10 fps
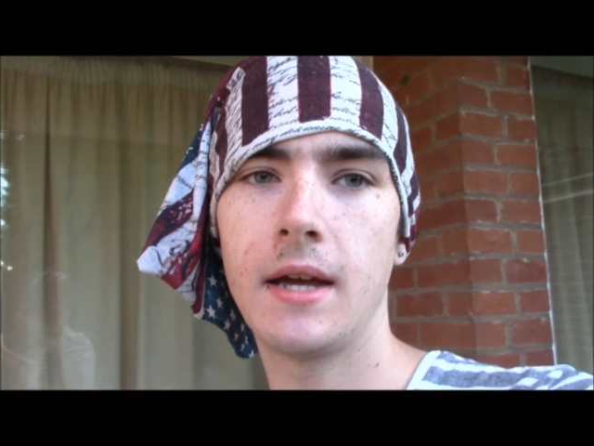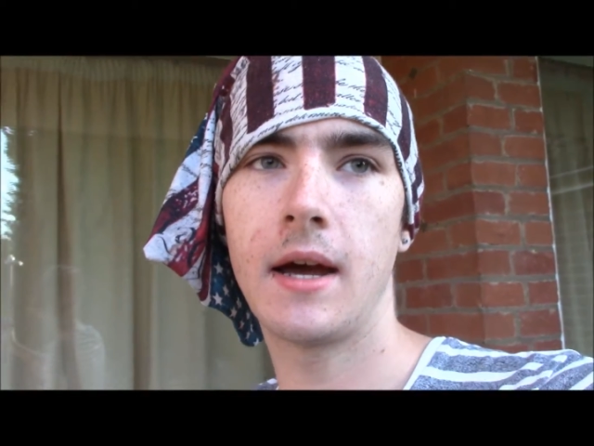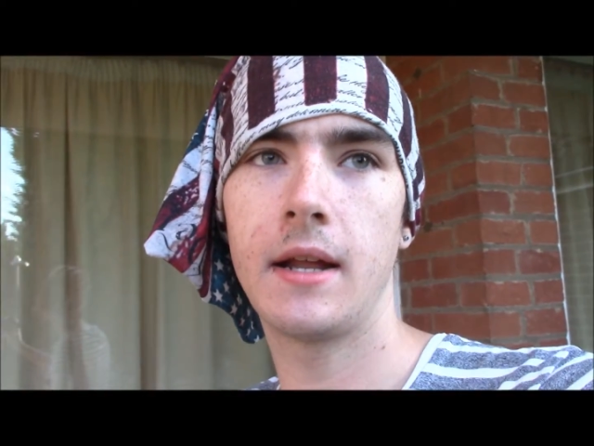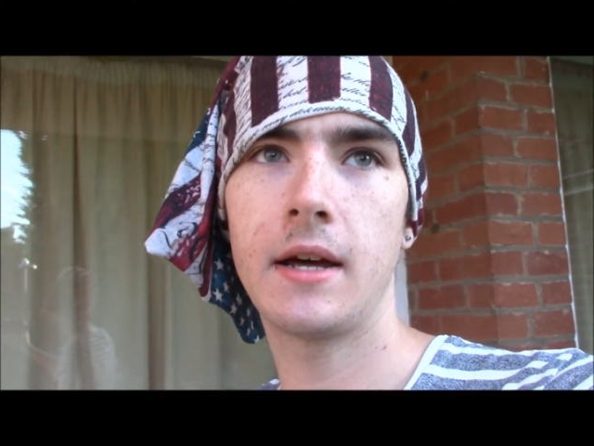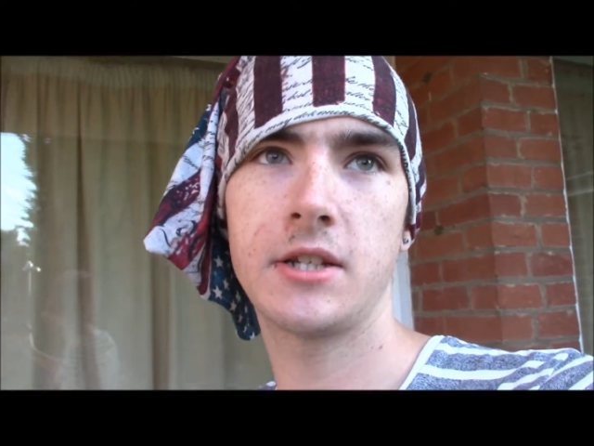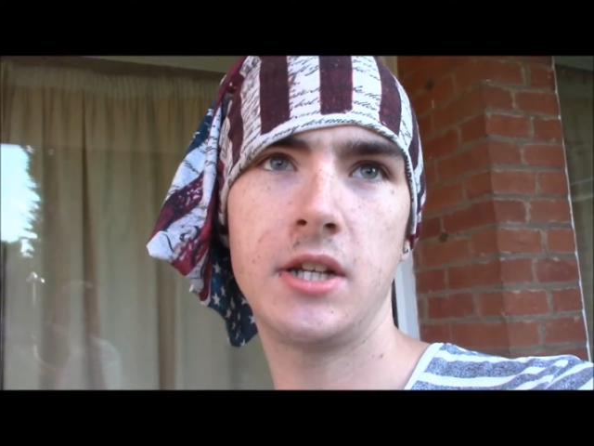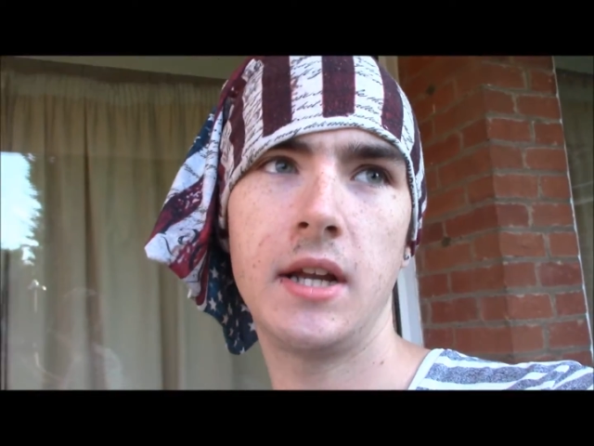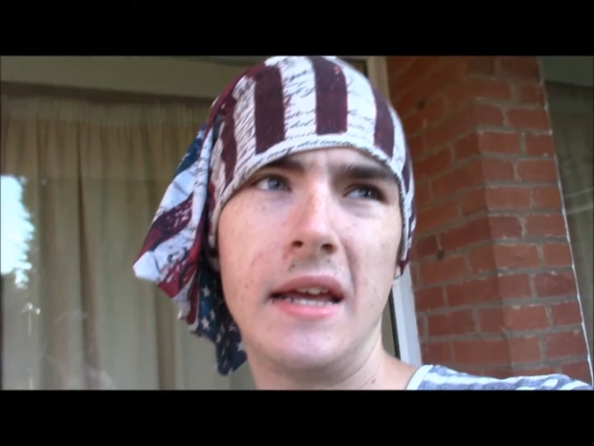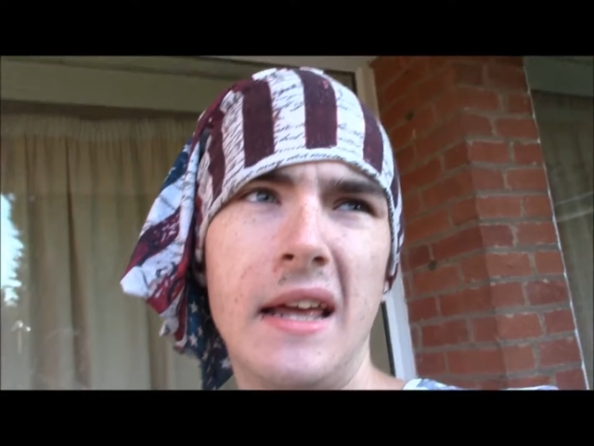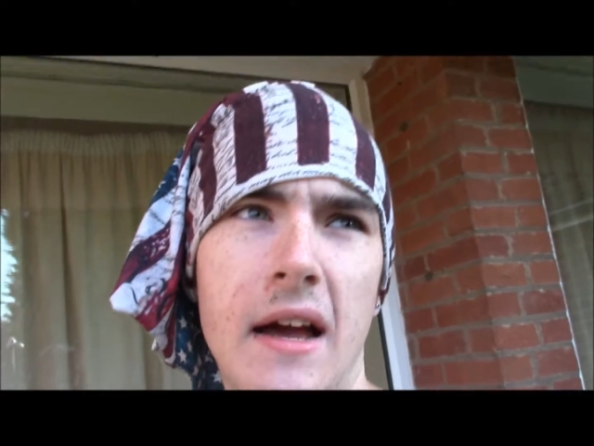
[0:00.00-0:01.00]
And
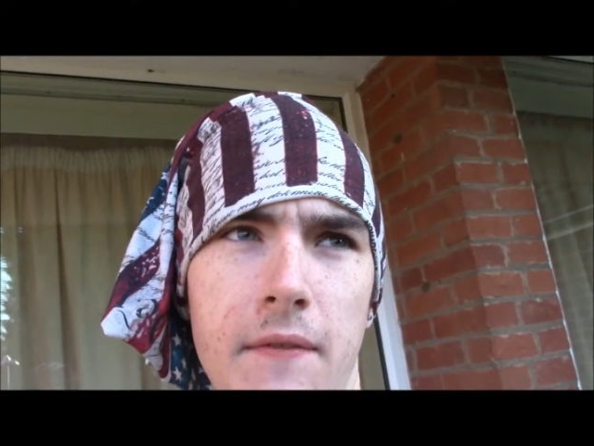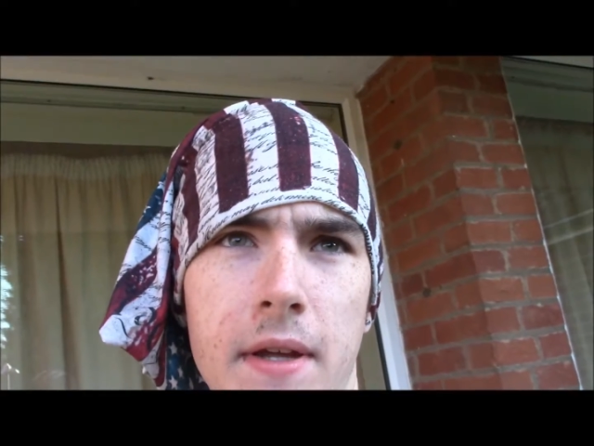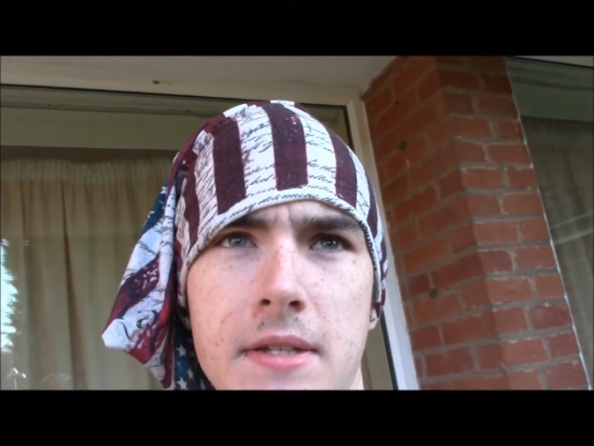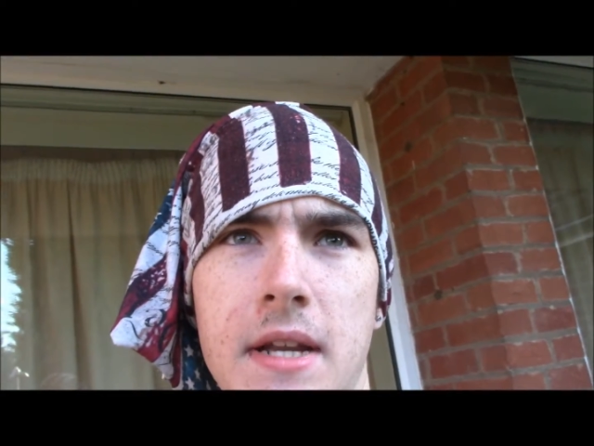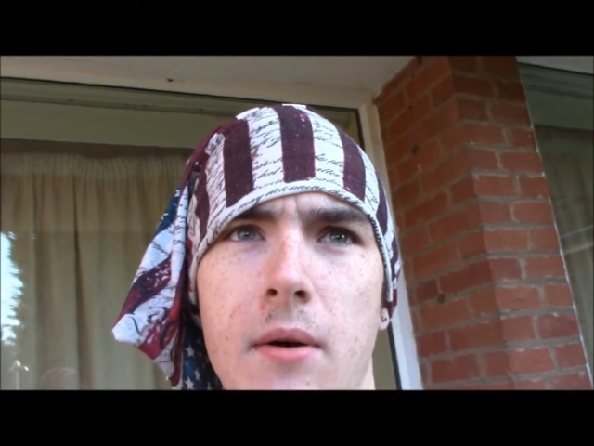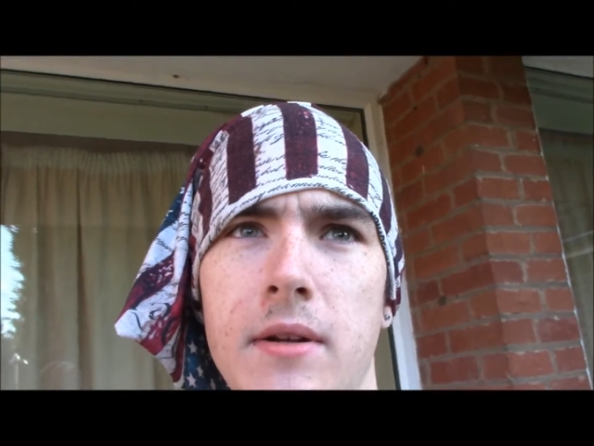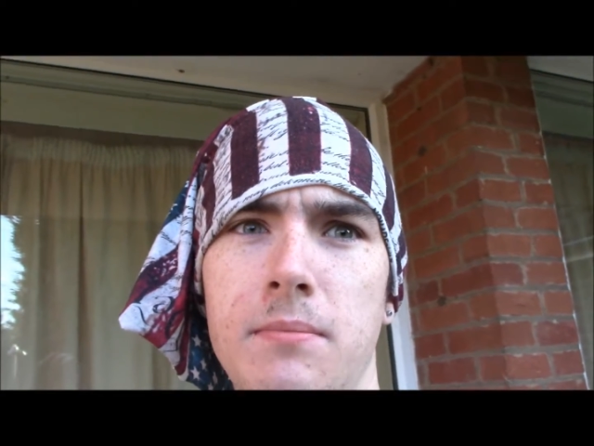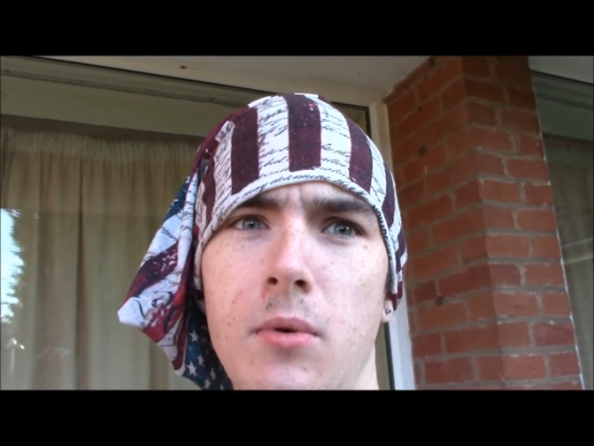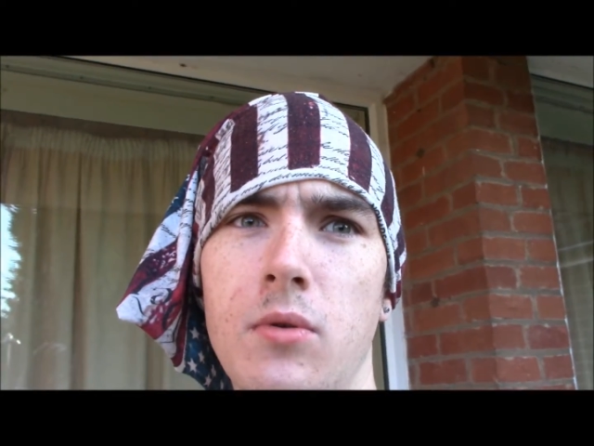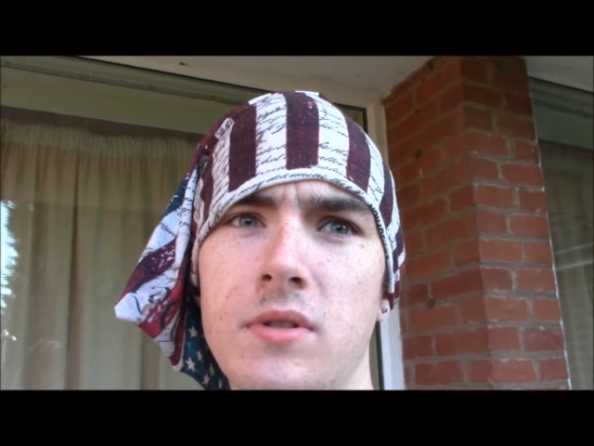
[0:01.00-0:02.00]
actually, I think it's now a
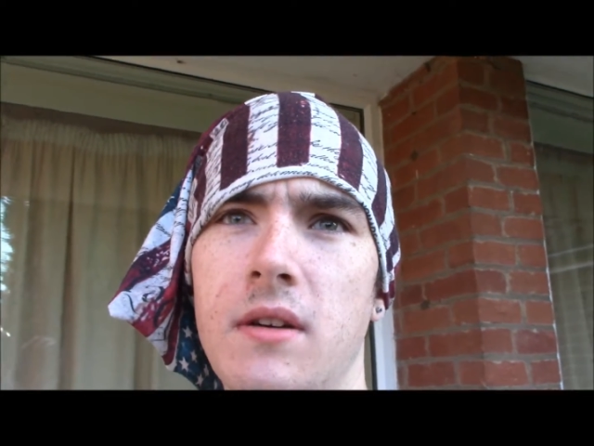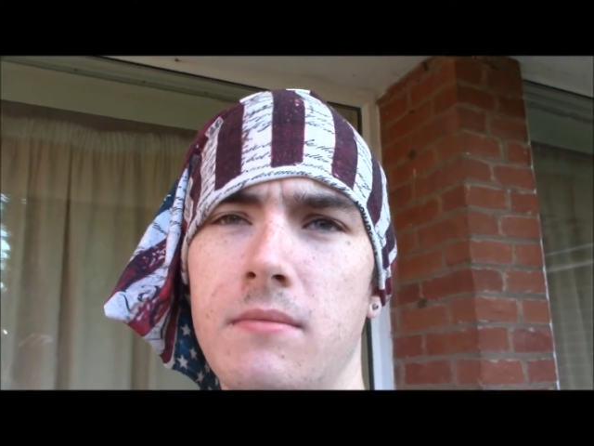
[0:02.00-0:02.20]
more